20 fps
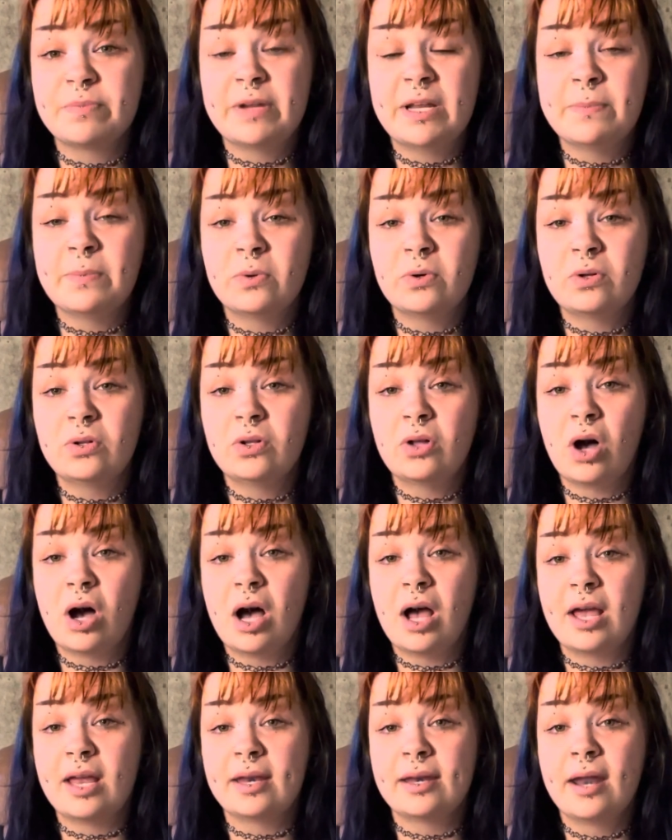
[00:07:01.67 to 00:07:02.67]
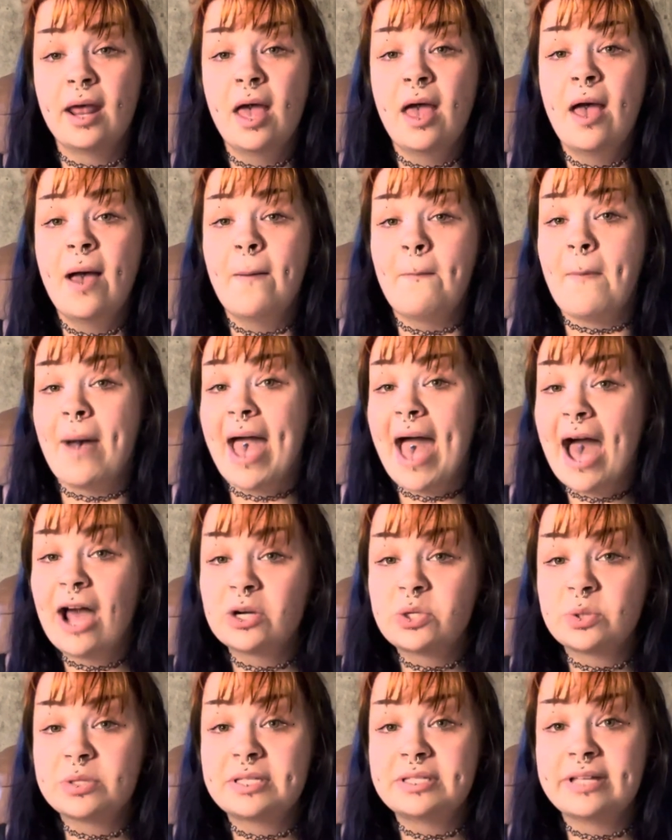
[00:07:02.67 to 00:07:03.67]
people on my
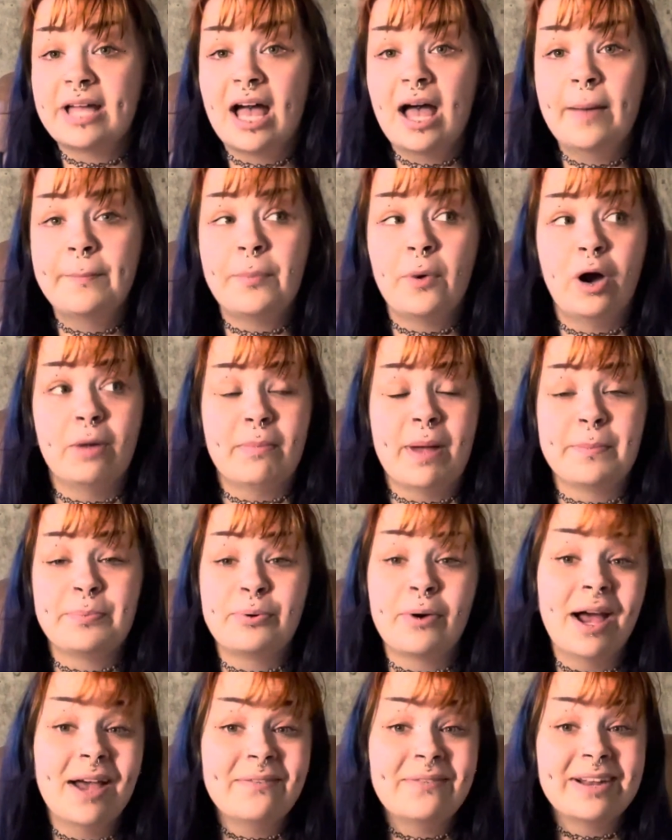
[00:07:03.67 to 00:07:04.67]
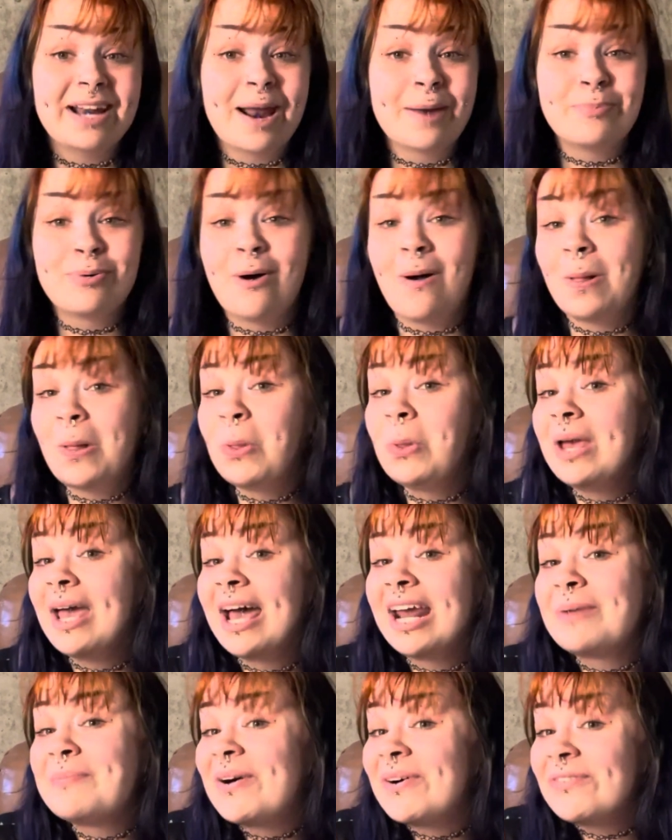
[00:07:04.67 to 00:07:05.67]
actual snap on my private, I probably only
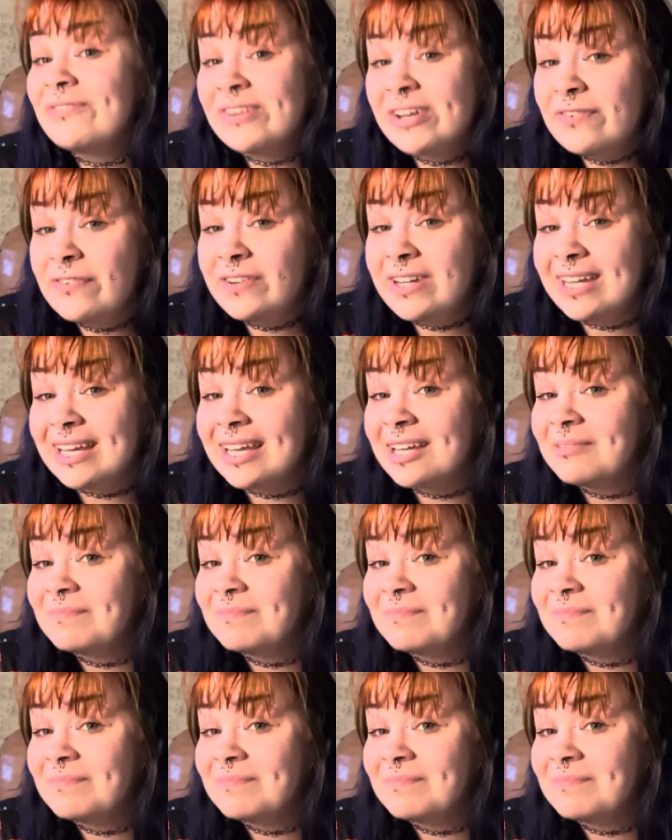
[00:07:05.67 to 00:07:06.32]
had about 50.